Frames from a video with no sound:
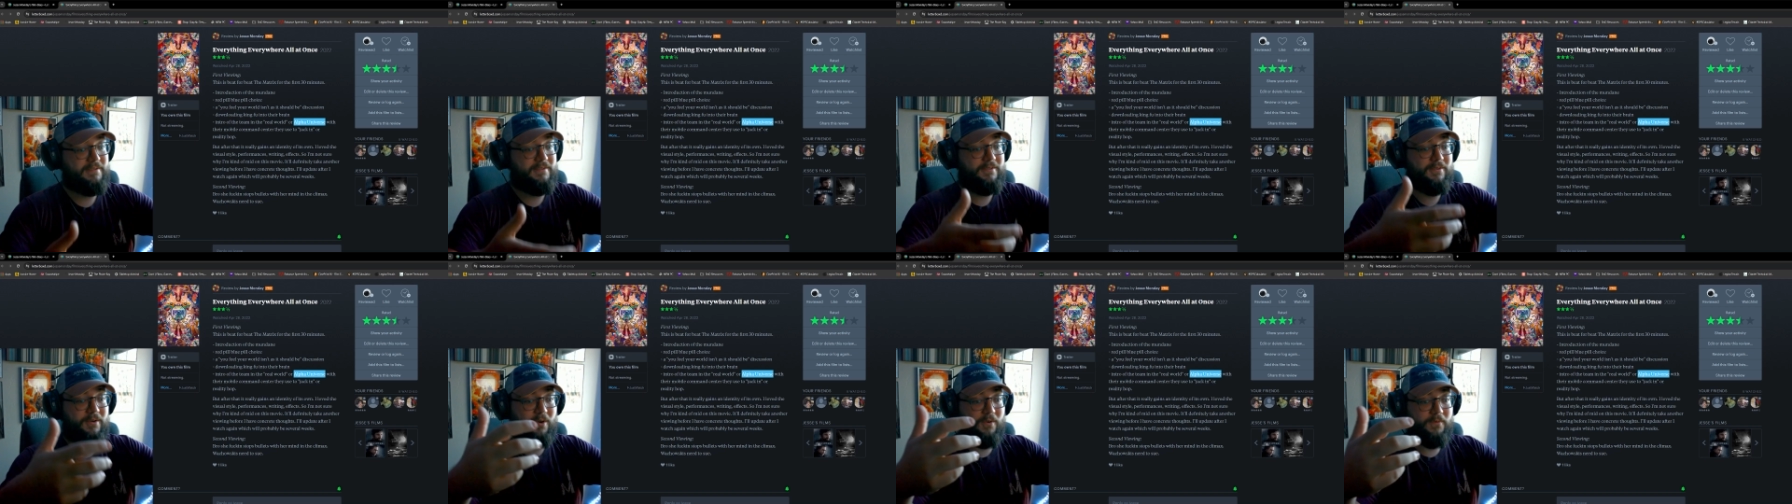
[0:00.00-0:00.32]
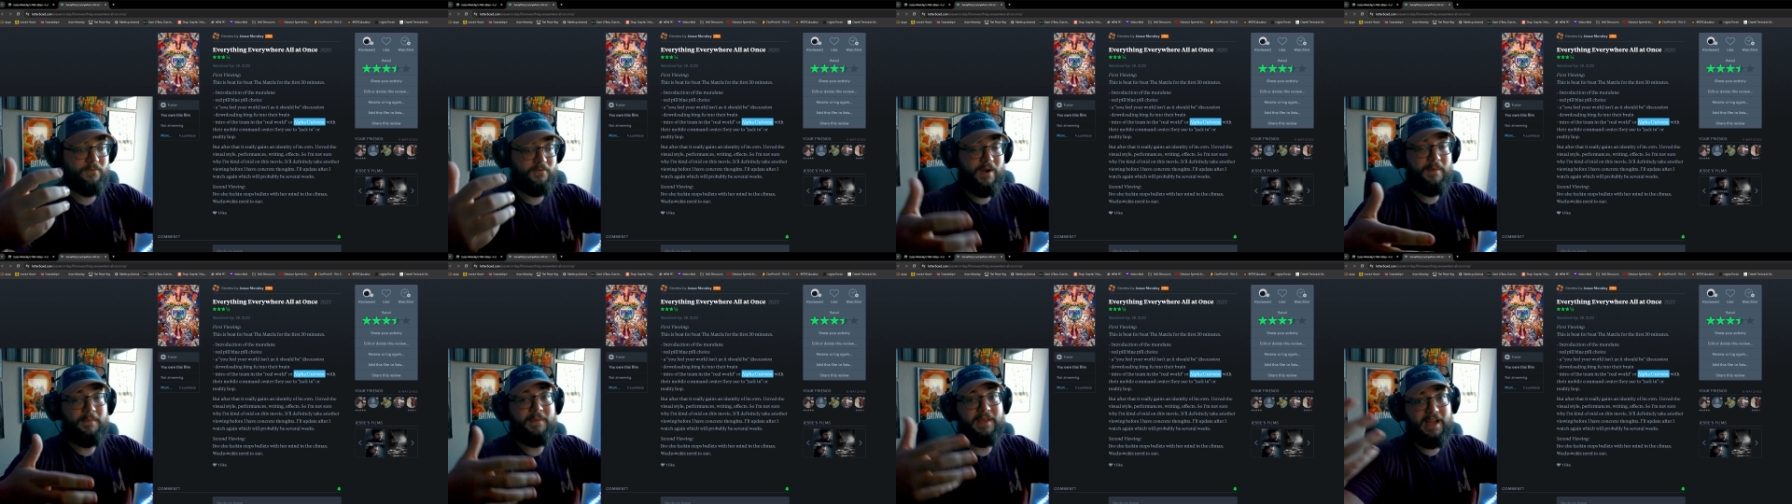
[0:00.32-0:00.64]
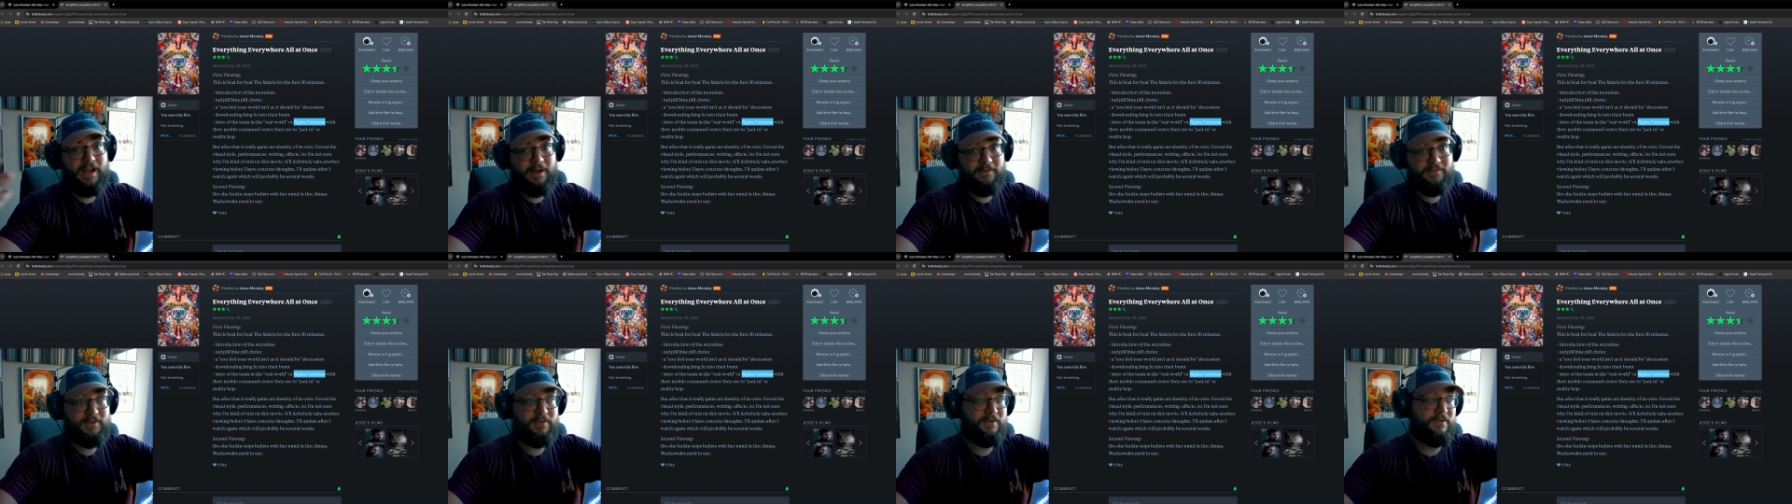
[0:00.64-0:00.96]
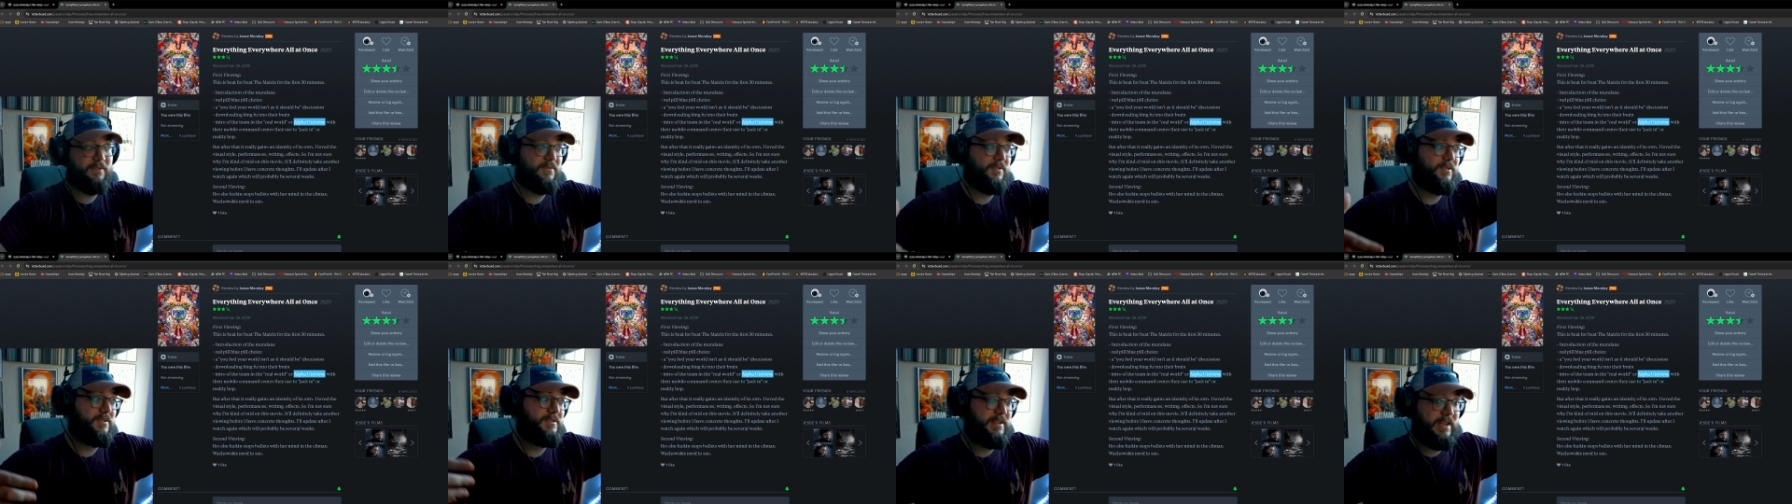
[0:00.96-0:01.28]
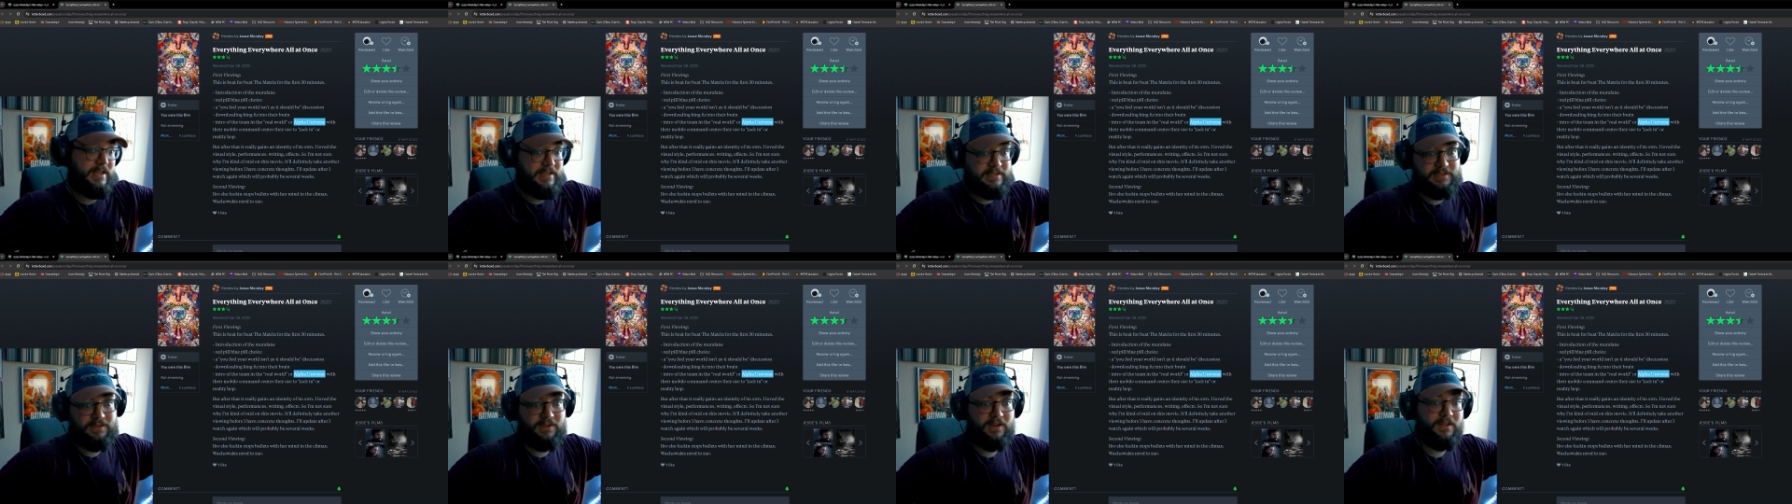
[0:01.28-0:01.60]
or from the Alpha universe
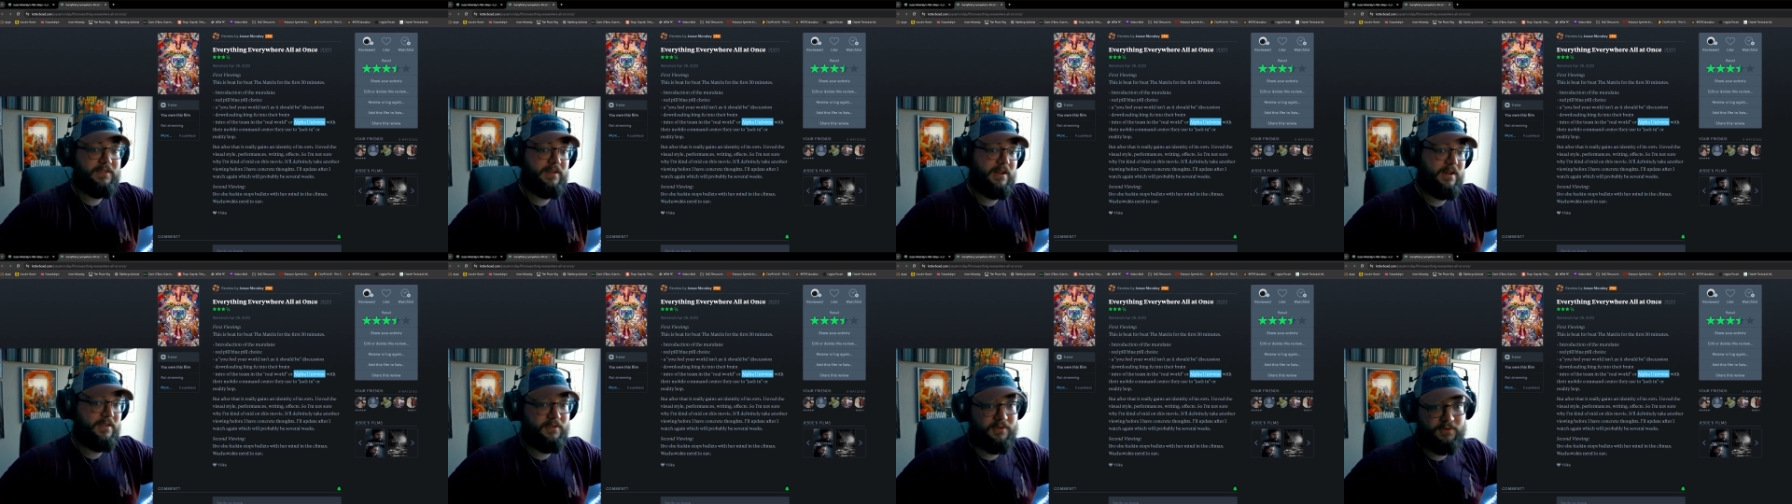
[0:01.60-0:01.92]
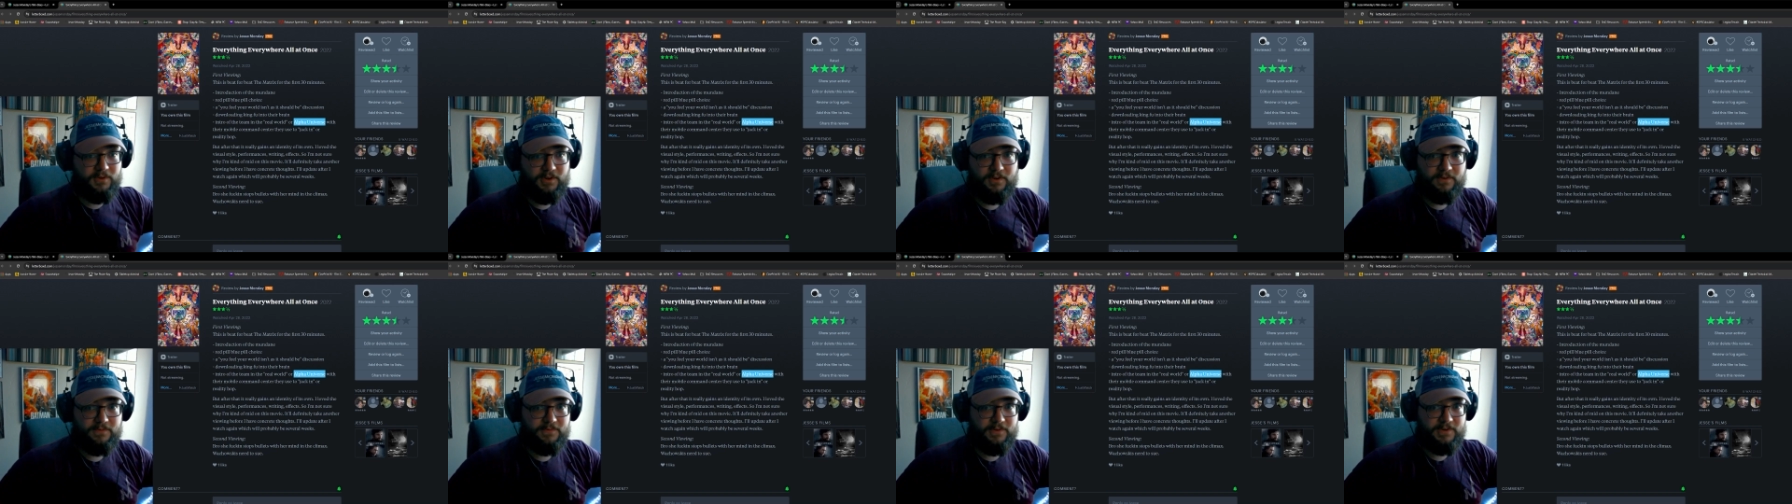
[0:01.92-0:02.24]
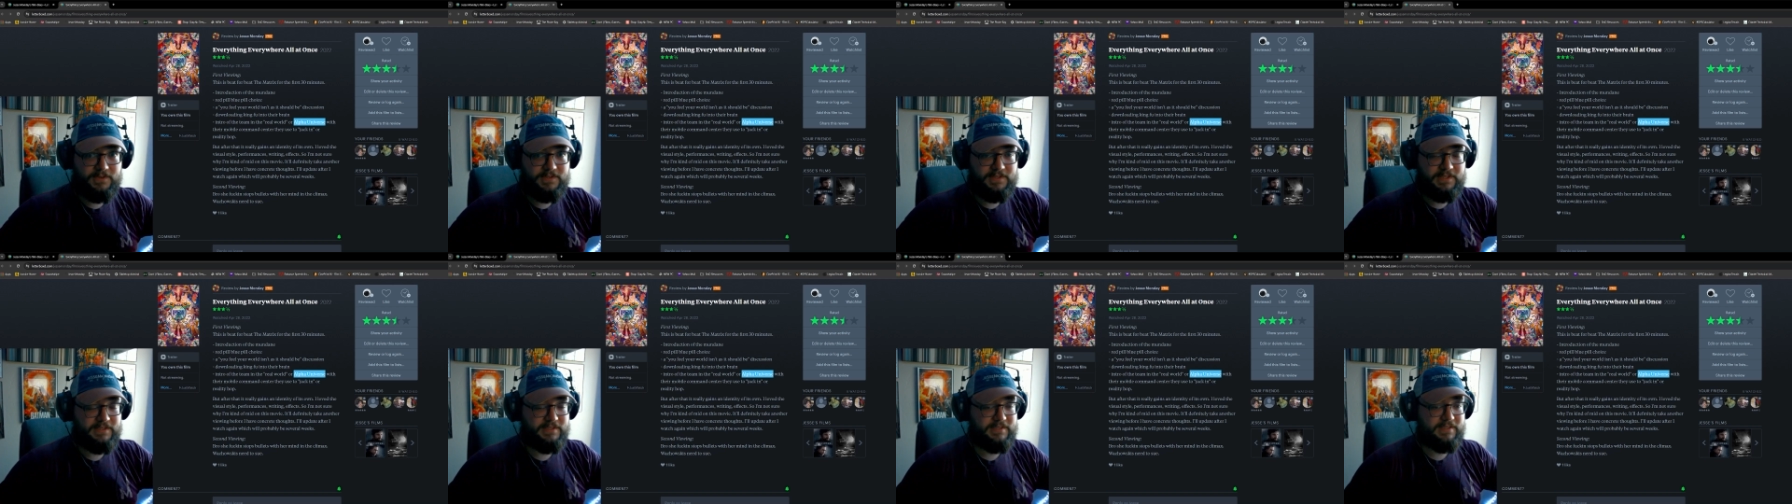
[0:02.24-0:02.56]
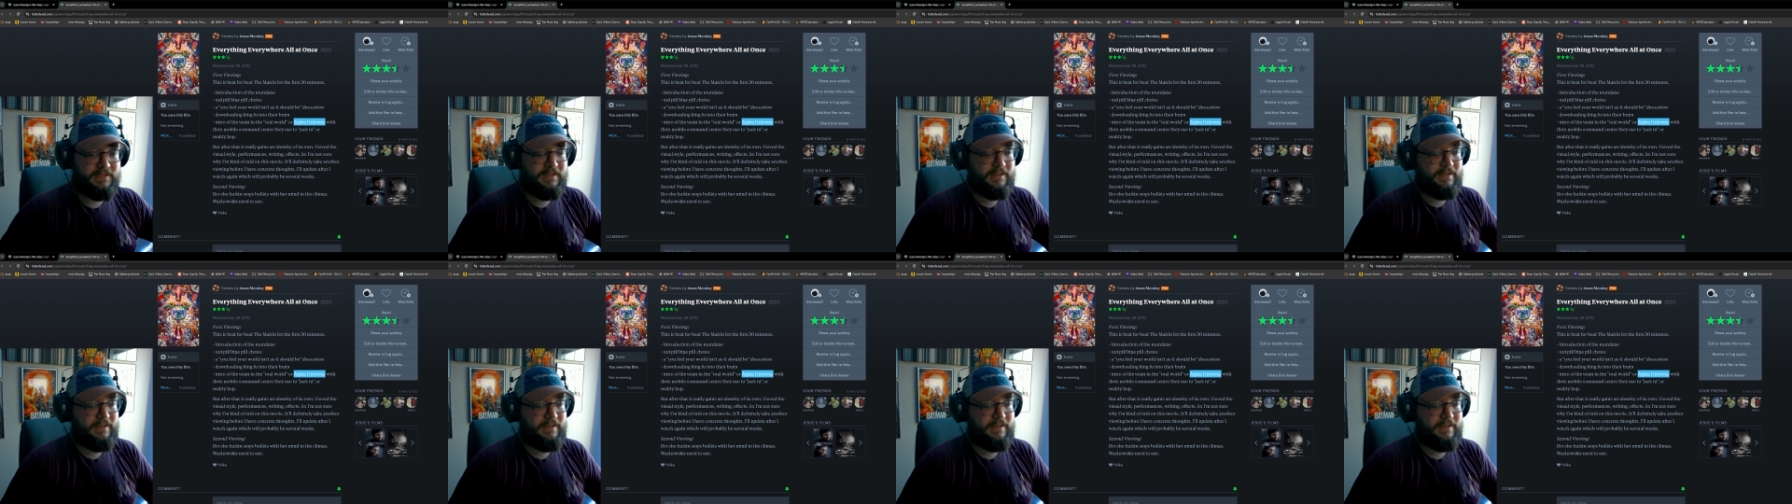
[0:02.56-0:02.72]
into all the other universes.